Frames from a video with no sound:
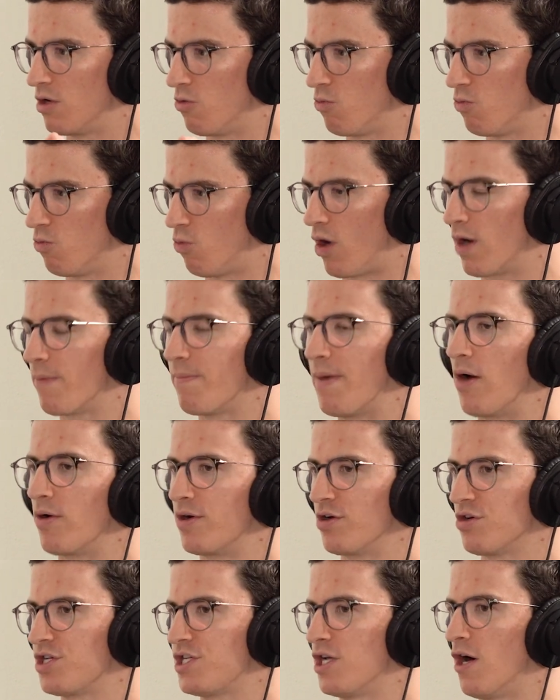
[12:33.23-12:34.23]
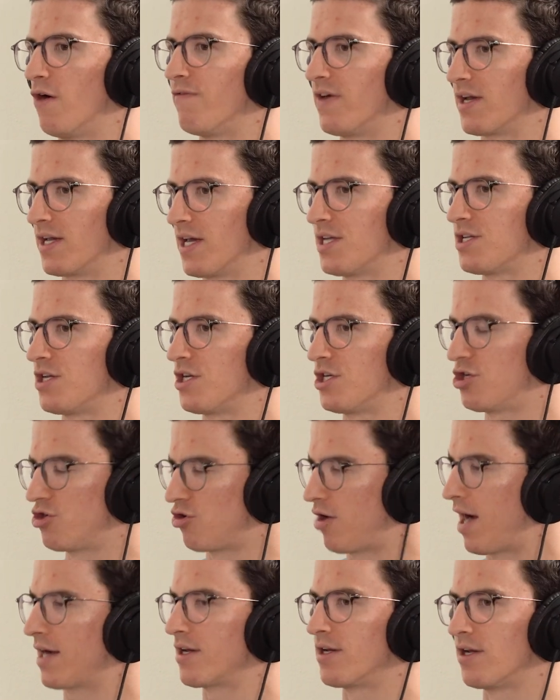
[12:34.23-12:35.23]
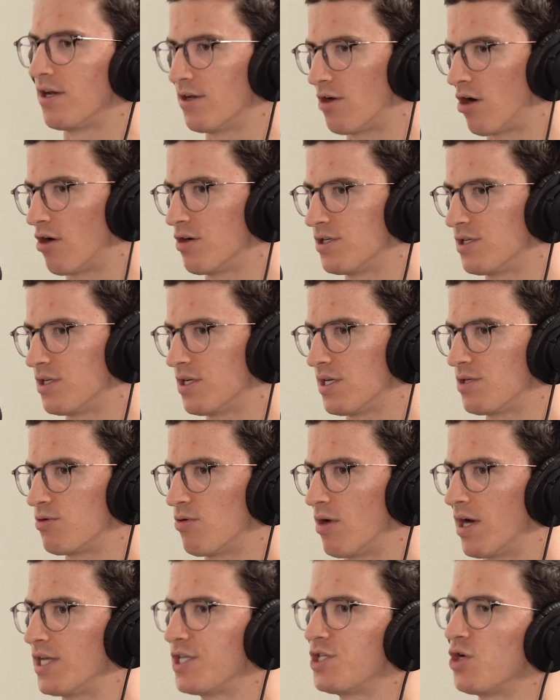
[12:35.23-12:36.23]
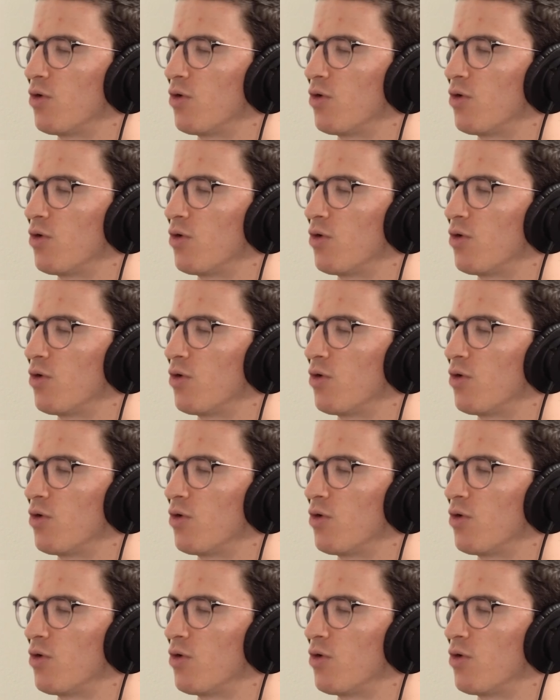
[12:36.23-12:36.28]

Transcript: what about yourself, I guess, attracted a narcissist, right?